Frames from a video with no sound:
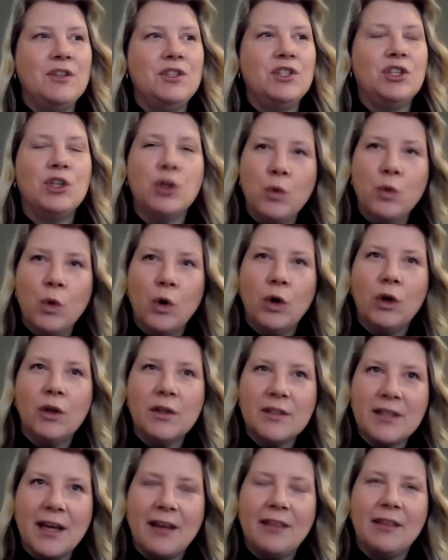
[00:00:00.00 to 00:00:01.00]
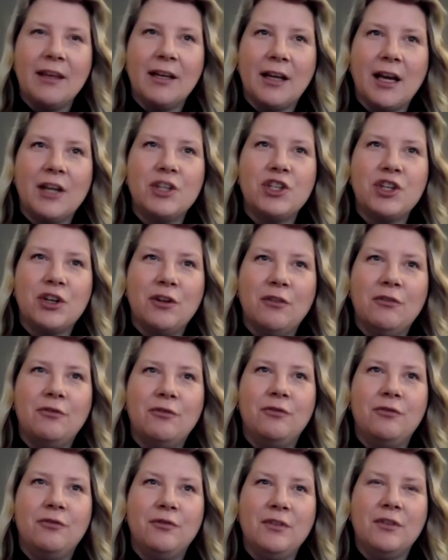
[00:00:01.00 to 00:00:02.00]
tools I think I should have,
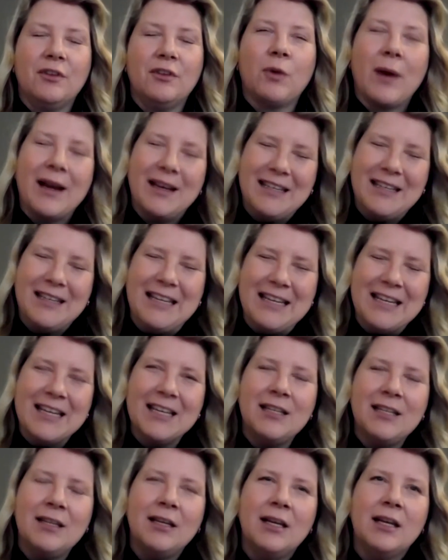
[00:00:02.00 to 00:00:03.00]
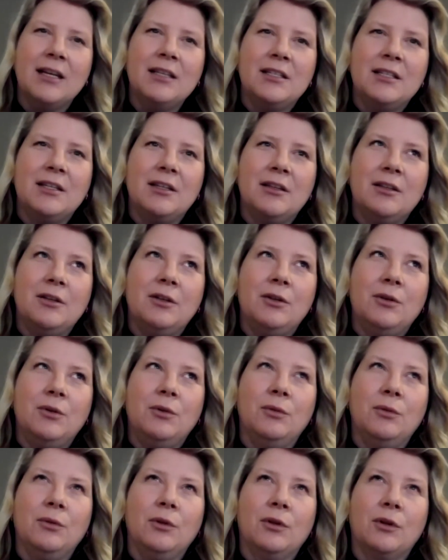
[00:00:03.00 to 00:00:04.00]
or I needed,
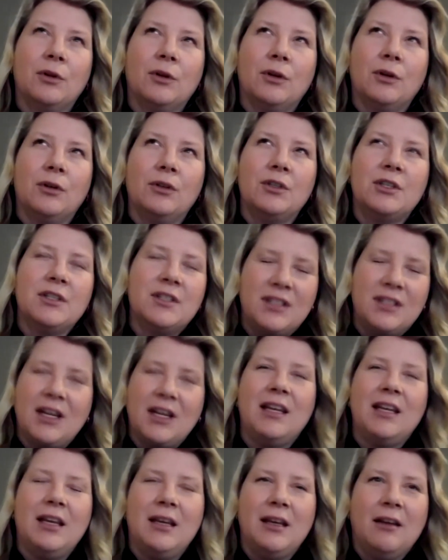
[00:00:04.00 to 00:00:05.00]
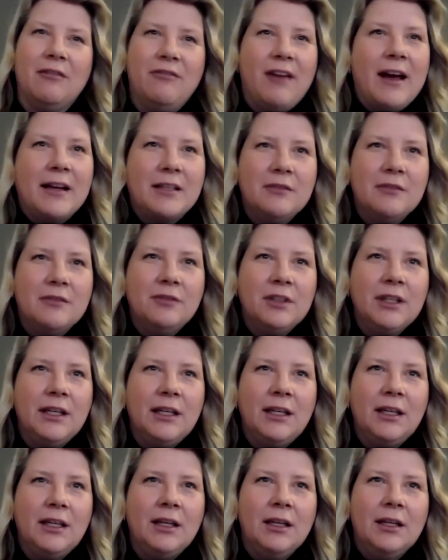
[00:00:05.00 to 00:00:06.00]
to learn to study
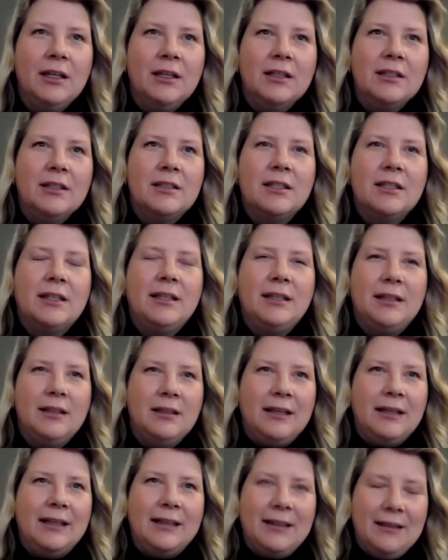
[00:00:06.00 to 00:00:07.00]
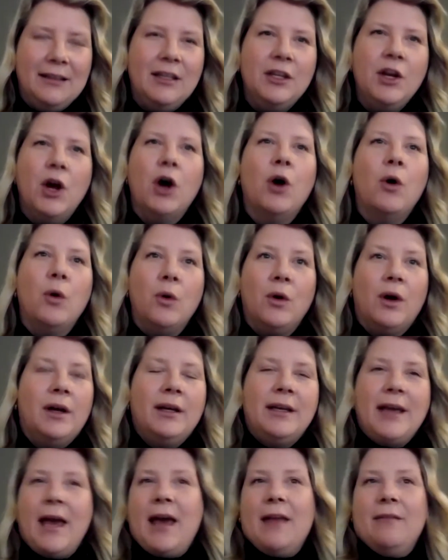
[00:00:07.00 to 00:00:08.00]
effectively, to,
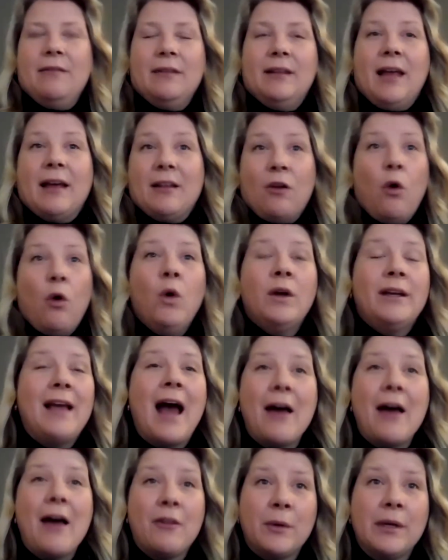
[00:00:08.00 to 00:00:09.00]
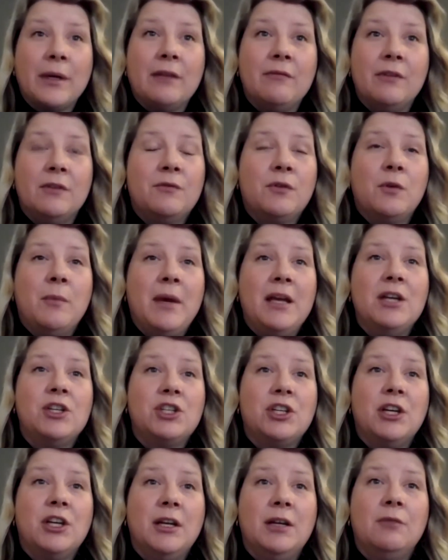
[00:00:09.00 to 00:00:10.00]
again, that whole gathering of
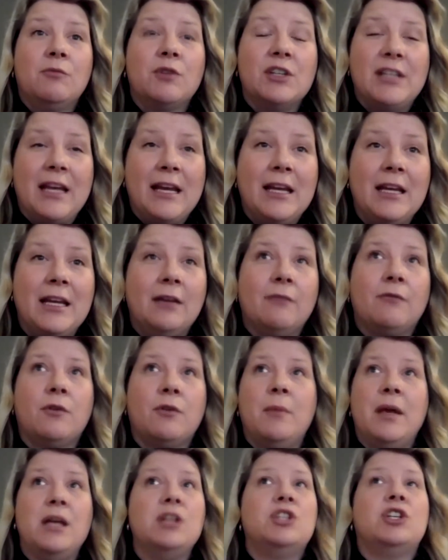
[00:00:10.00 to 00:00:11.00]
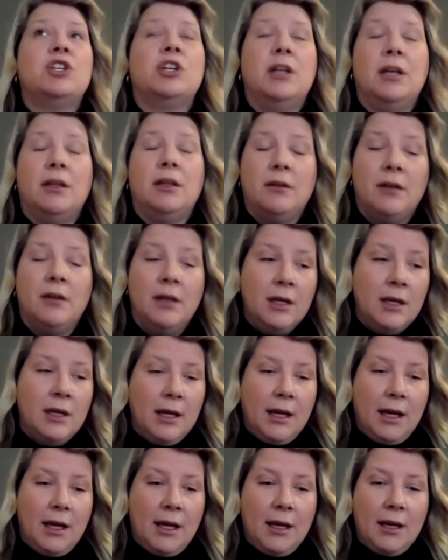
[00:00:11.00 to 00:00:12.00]
information and retaining information,
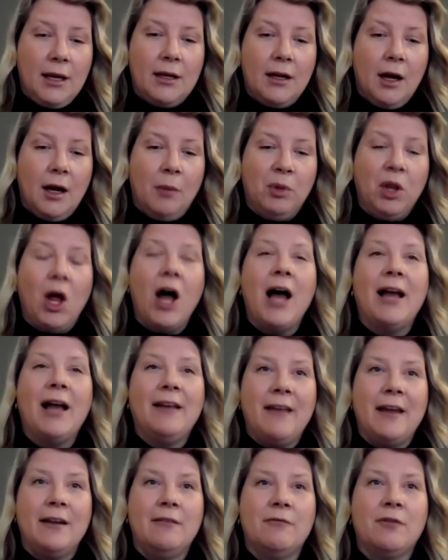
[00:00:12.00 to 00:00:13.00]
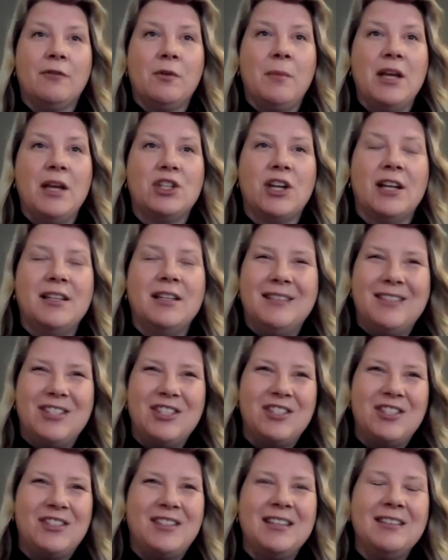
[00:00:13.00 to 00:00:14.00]
and applying that information. I
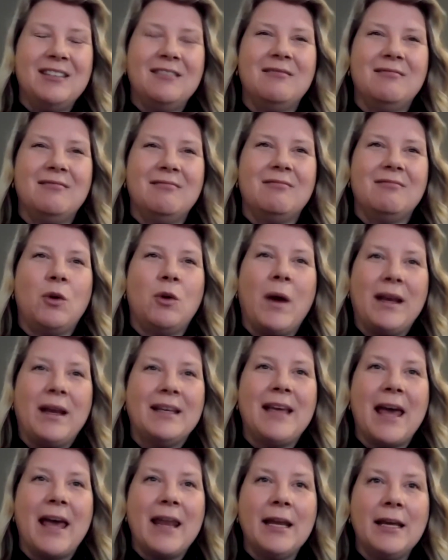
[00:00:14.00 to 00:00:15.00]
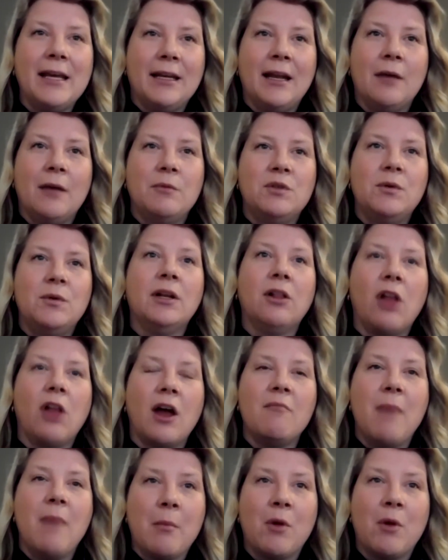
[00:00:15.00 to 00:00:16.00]
just didn't quite get it. And I was doing a lot
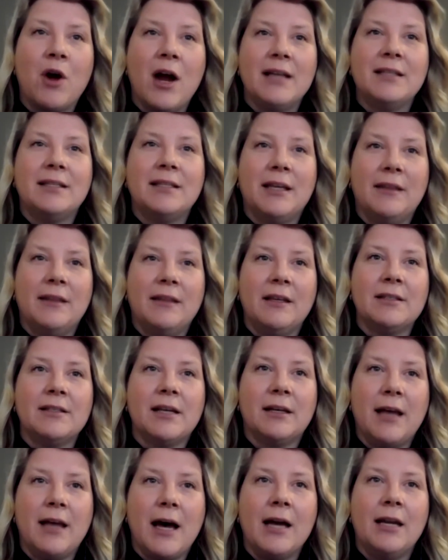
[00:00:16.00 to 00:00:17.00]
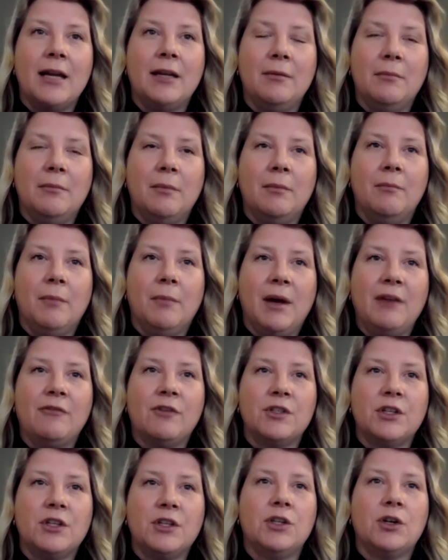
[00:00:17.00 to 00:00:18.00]
of memorizing and things like that in my
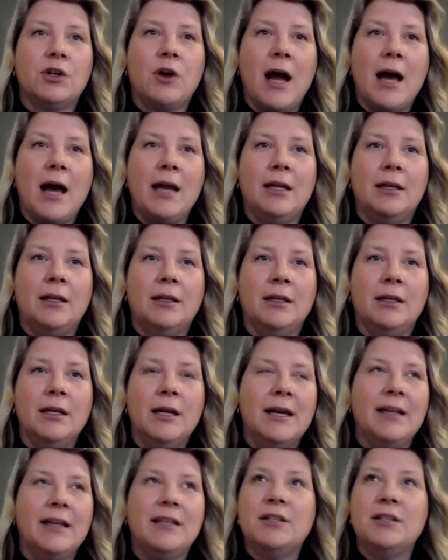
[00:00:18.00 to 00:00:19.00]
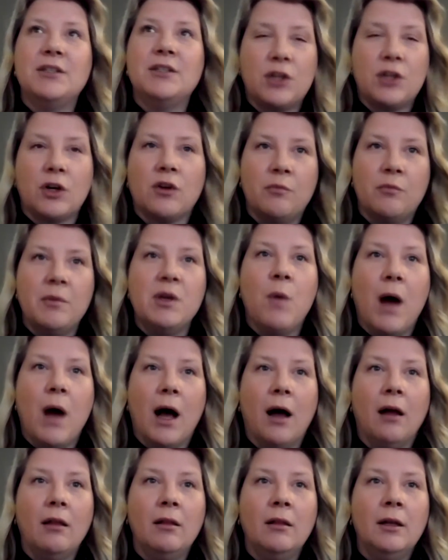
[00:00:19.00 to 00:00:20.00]
first undergrad, and it didn't serve me
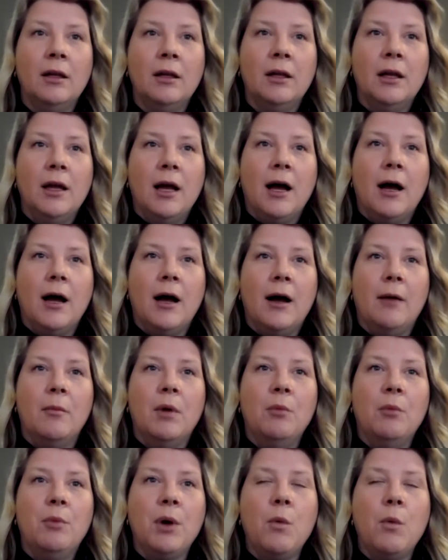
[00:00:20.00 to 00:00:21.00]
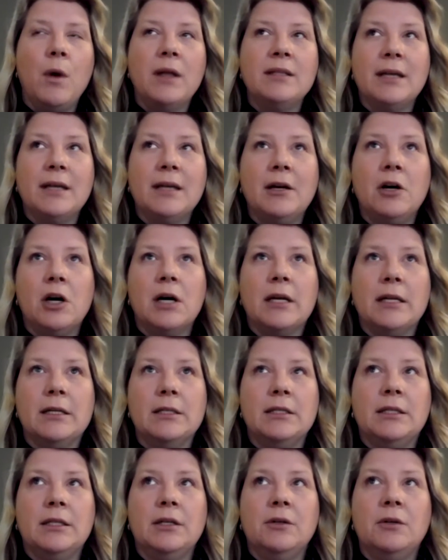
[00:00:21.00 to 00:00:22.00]
well. But once I got
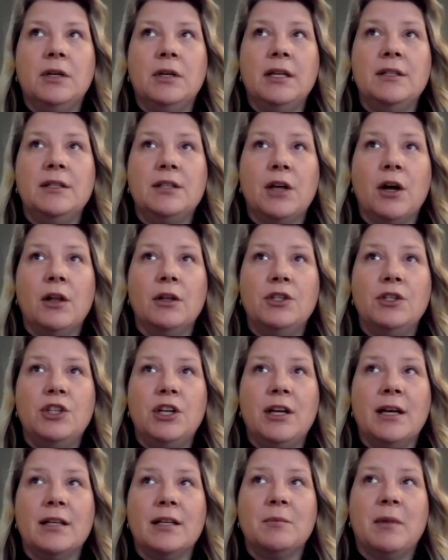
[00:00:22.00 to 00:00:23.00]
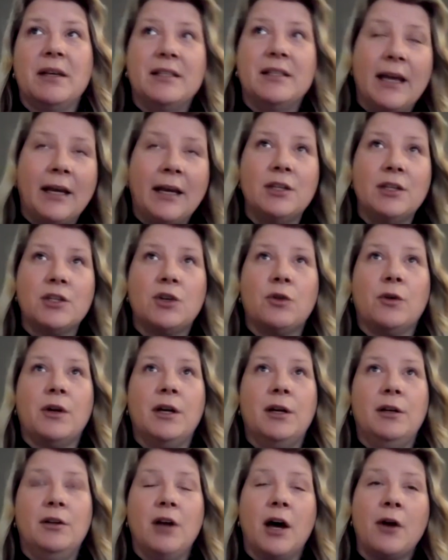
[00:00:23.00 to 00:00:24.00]
into kinesiology as my second
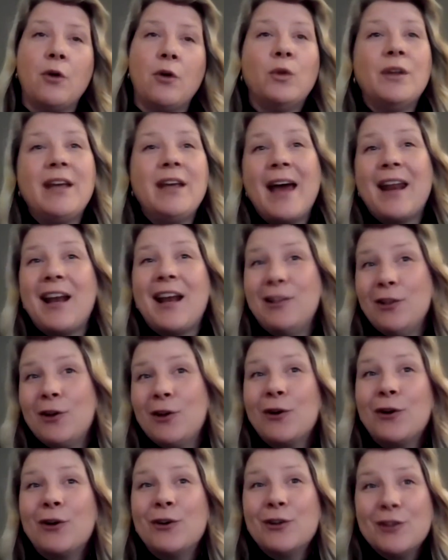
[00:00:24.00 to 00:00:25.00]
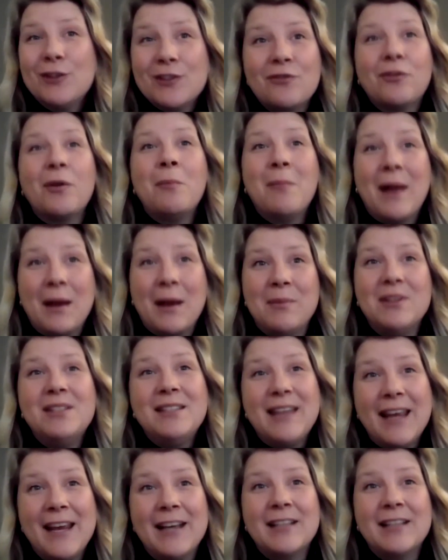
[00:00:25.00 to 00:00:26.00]
degree, not only had I learned from my
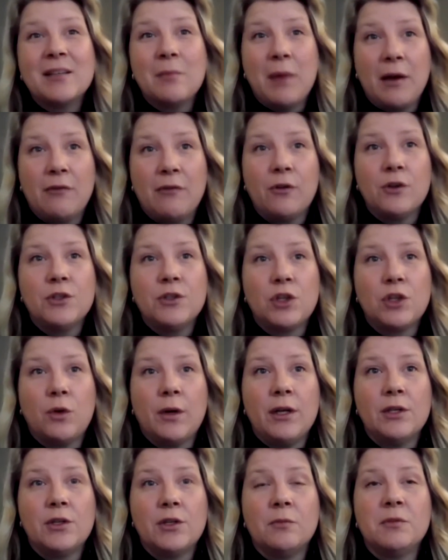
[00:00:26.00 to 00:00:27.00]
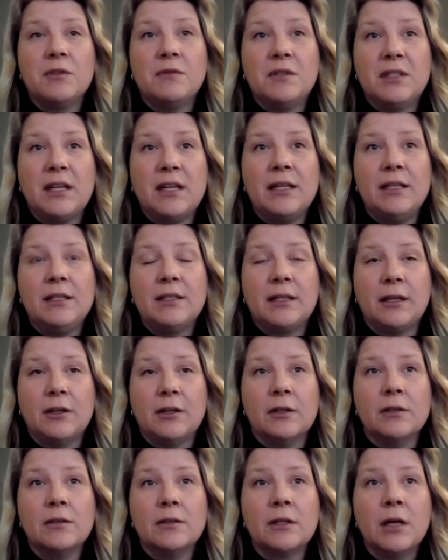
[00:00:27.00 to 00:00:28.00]
mistakes in my first degree in terms of study
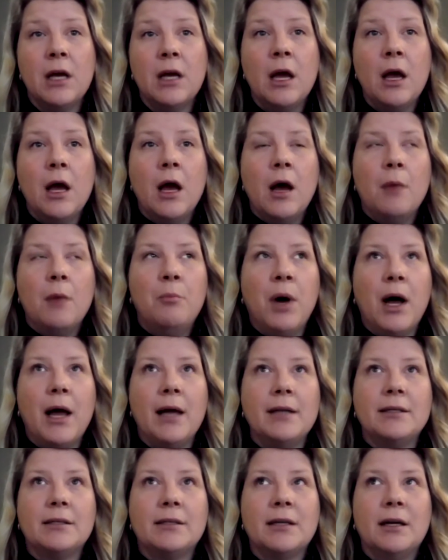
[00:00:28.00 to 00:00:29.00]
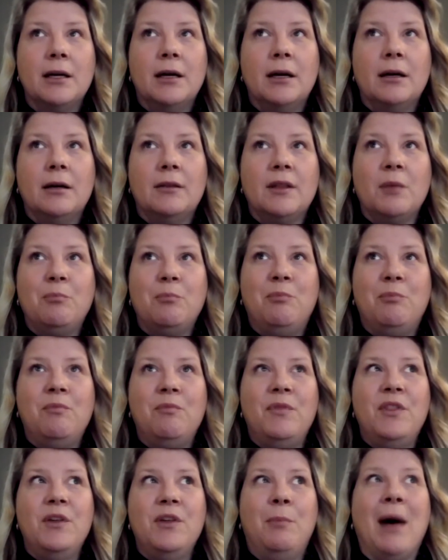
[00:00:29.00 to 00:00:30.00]
skills, but
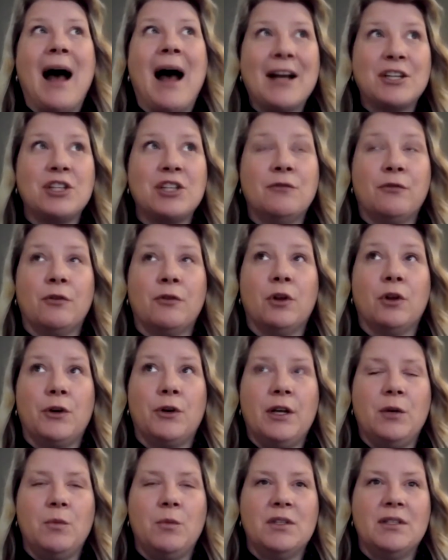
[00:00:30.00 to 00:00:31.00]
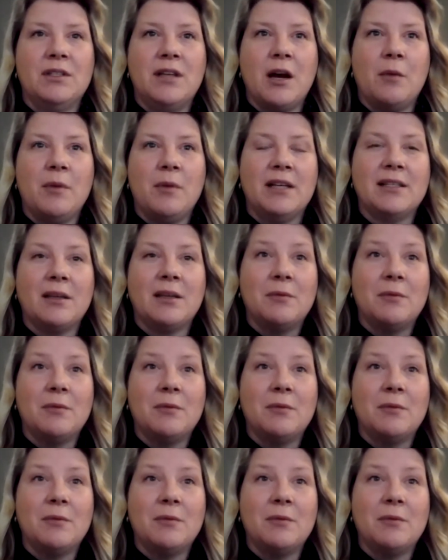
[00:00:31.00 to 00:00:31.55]
the passion for learning was there because I was